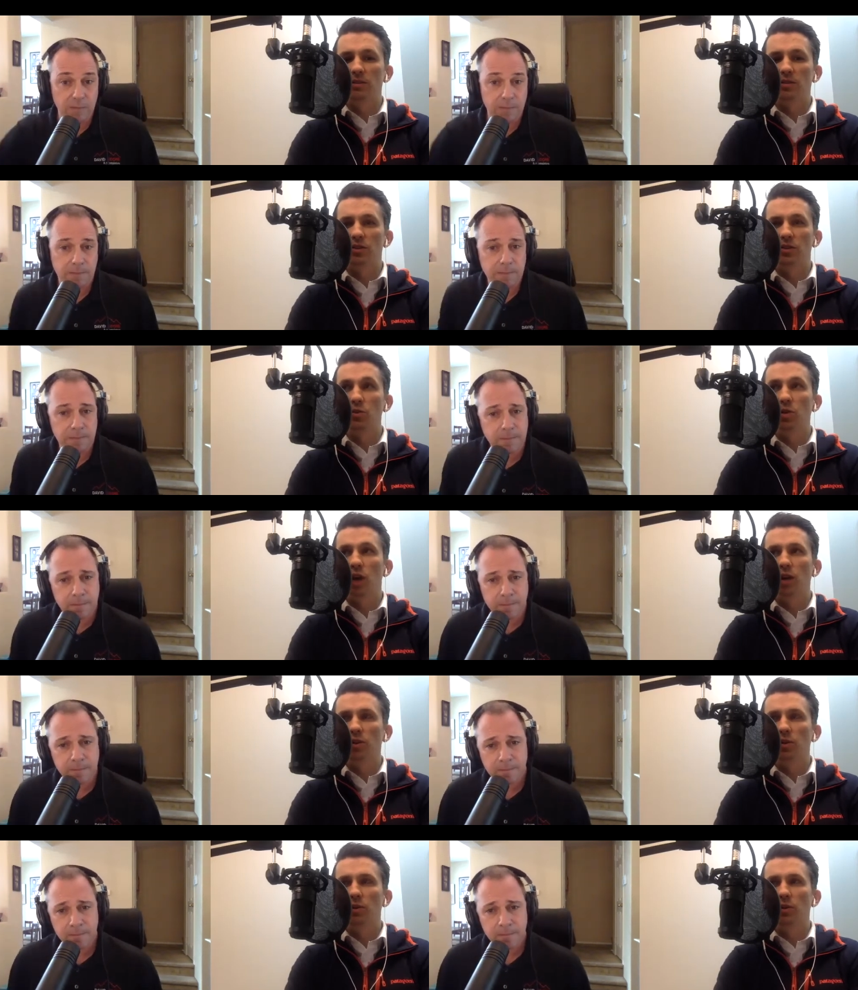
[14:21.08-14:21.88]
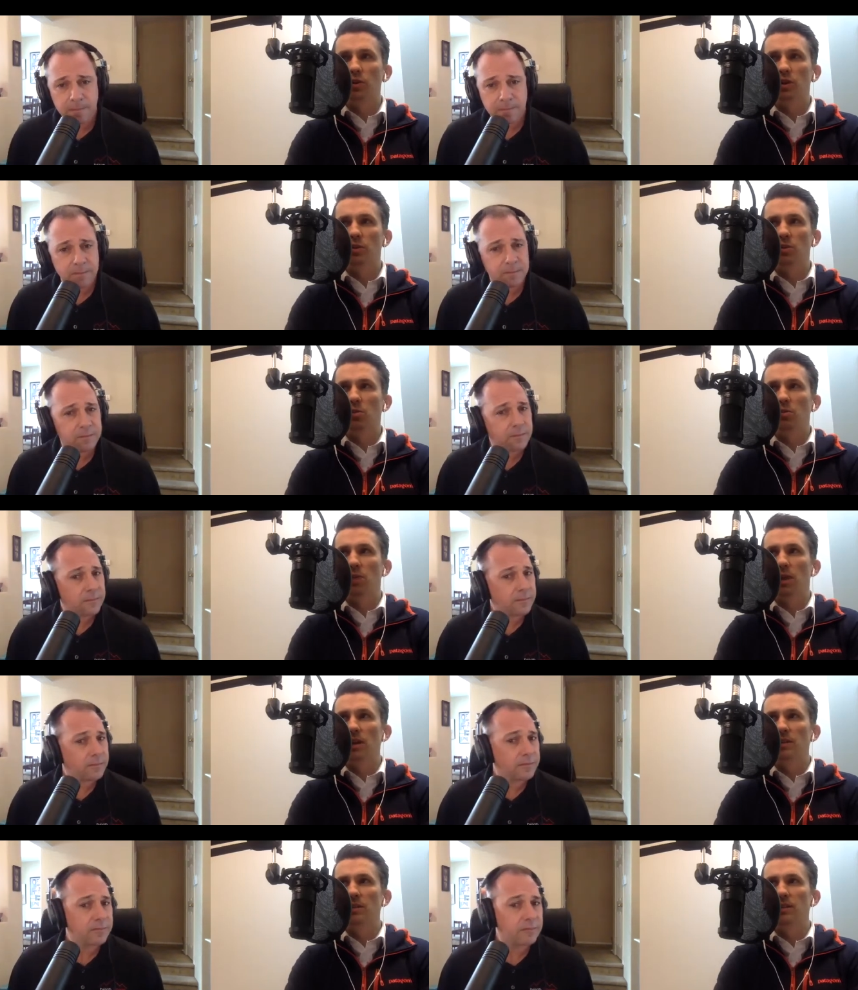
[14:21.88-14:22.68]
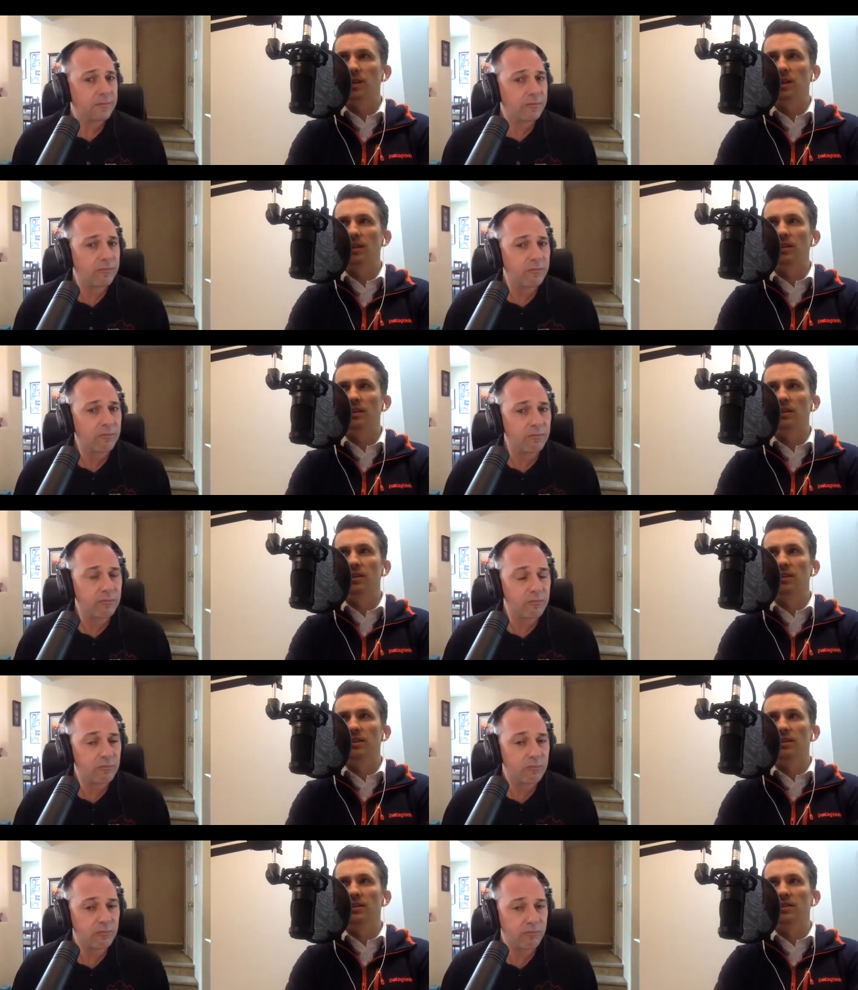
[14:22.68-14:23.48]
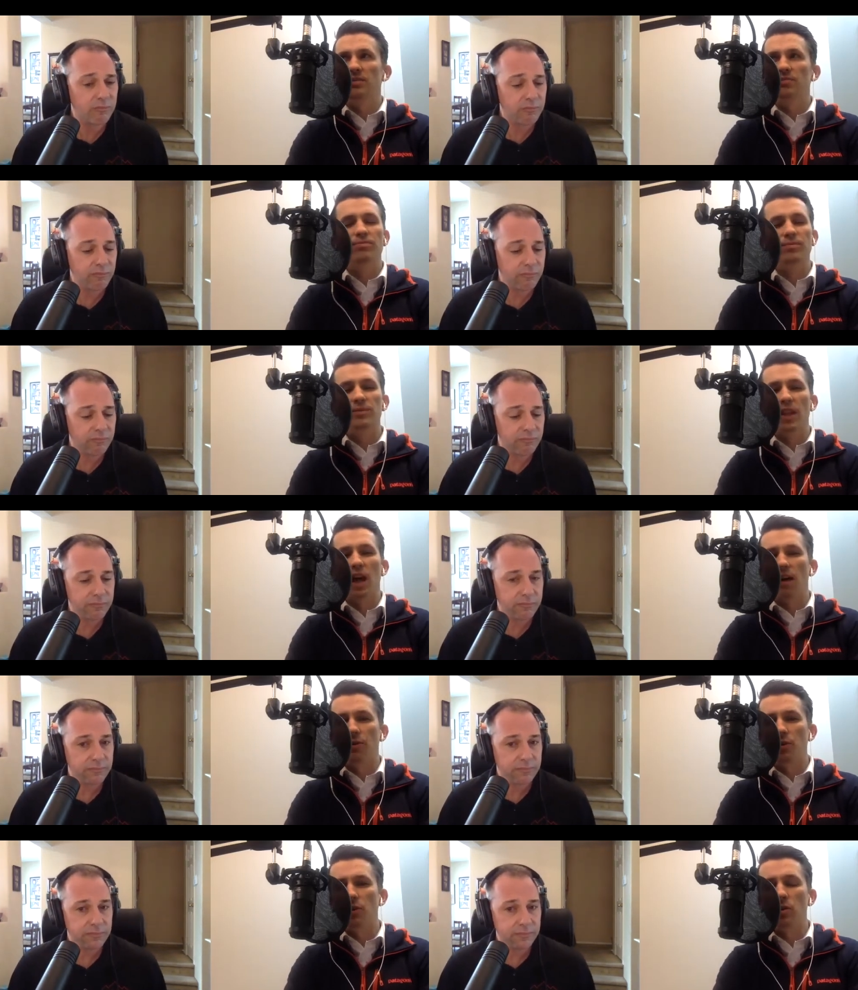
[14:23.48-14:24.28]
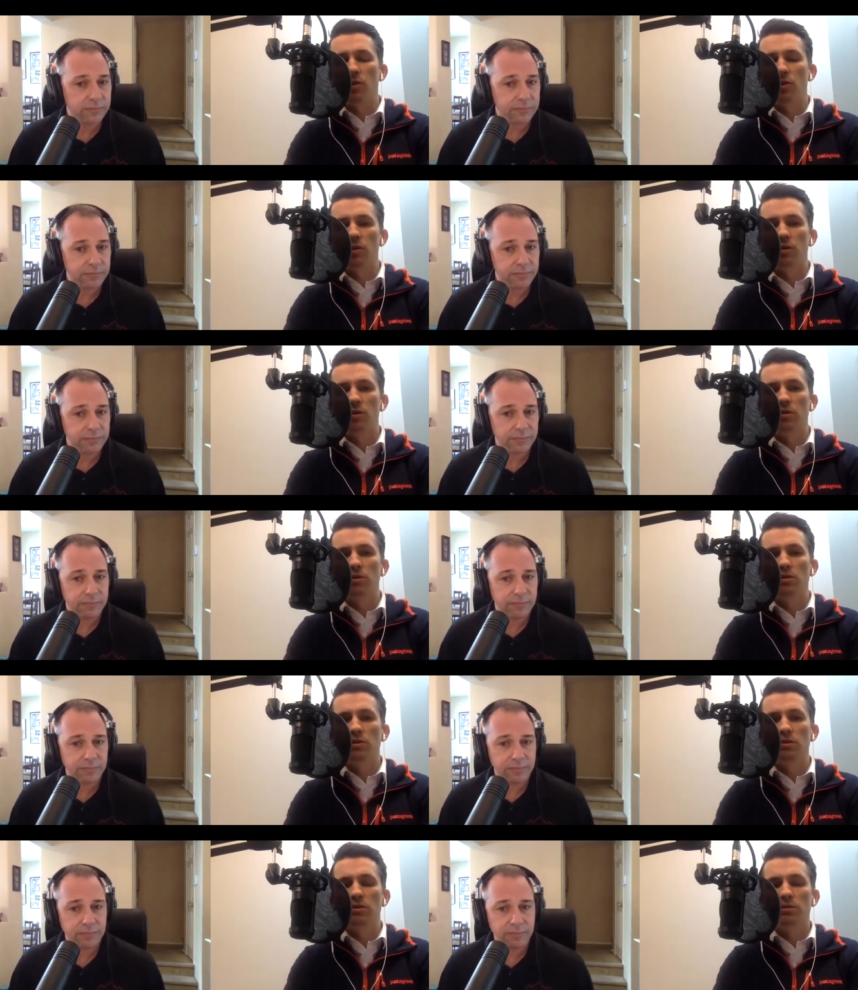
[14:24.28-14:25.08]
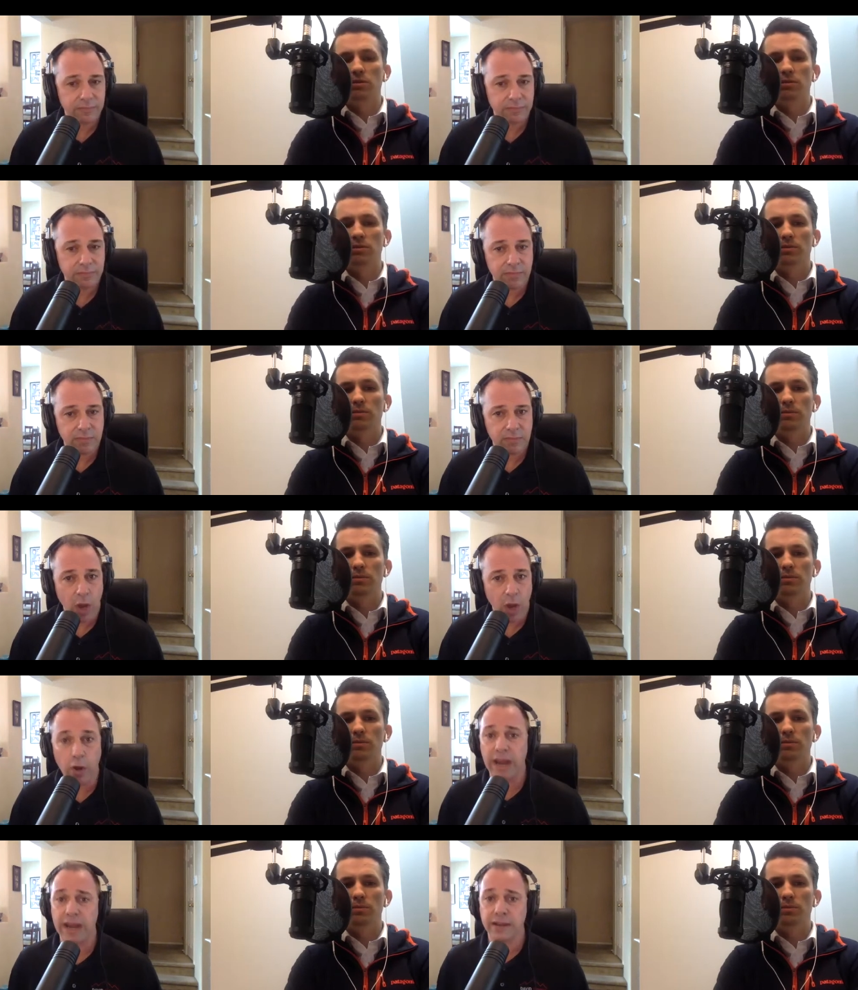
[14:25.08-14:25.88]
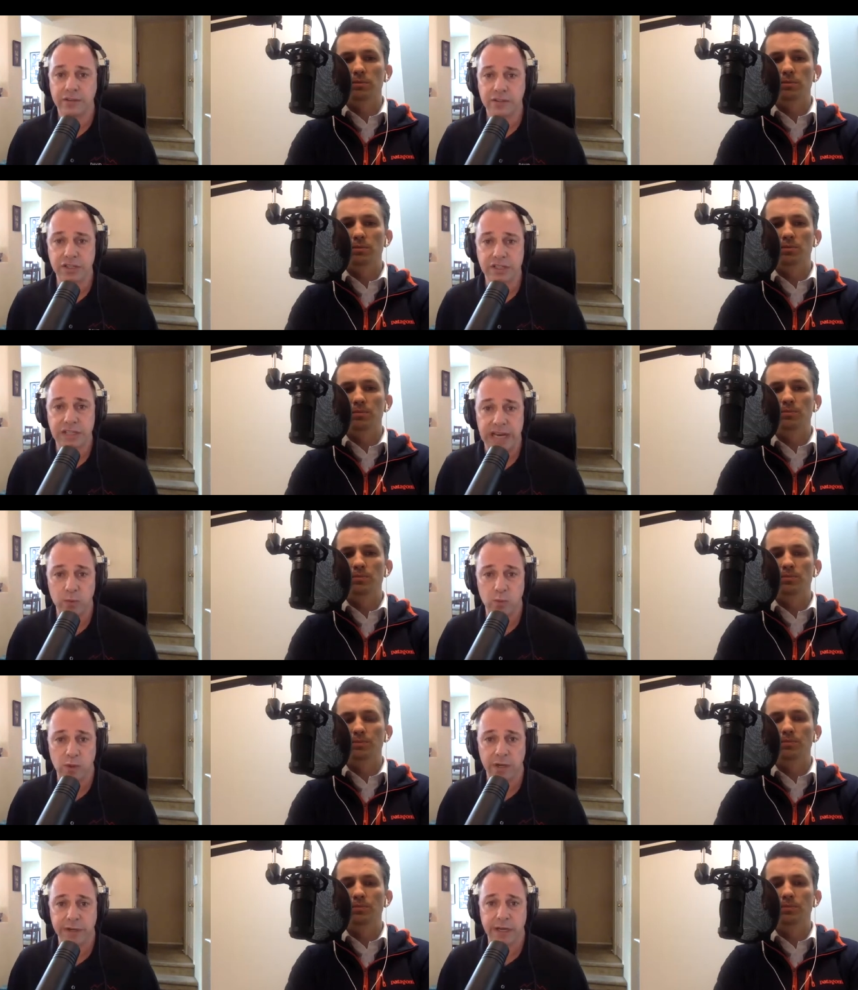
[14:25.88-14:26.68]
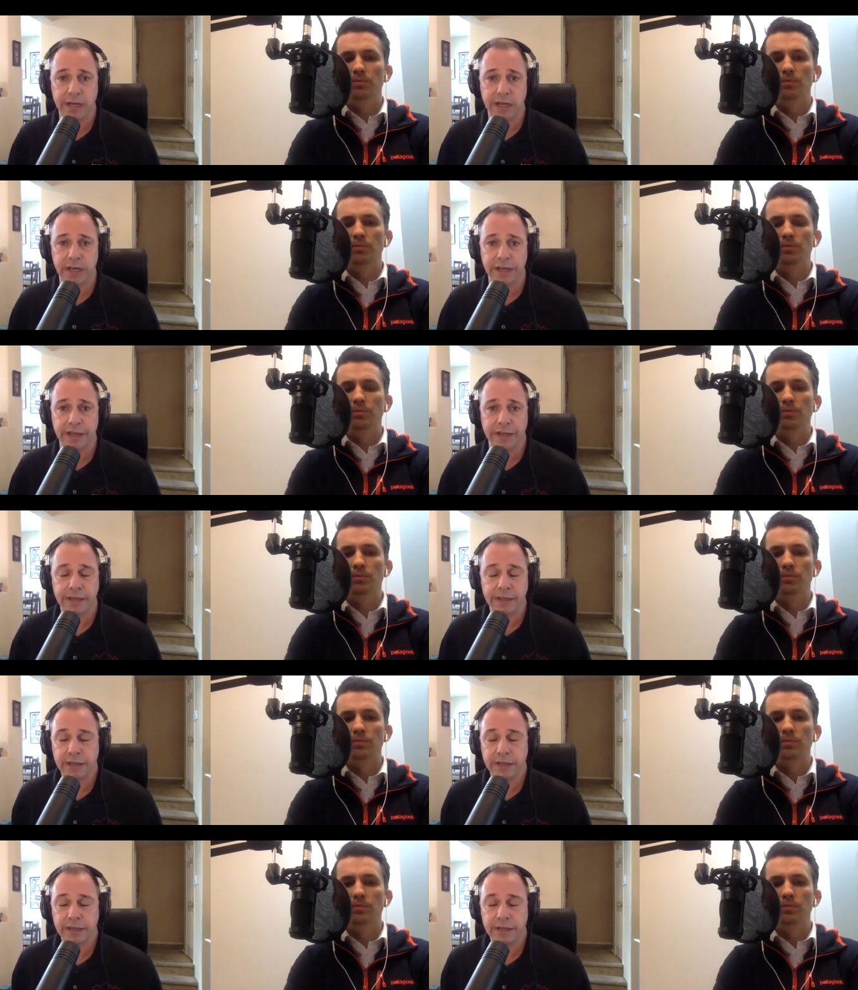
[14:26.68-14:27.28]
Speaker 1: you talk to a first-time home buyer and say, not for you?
Speaker 2: Oh yeah, just had one a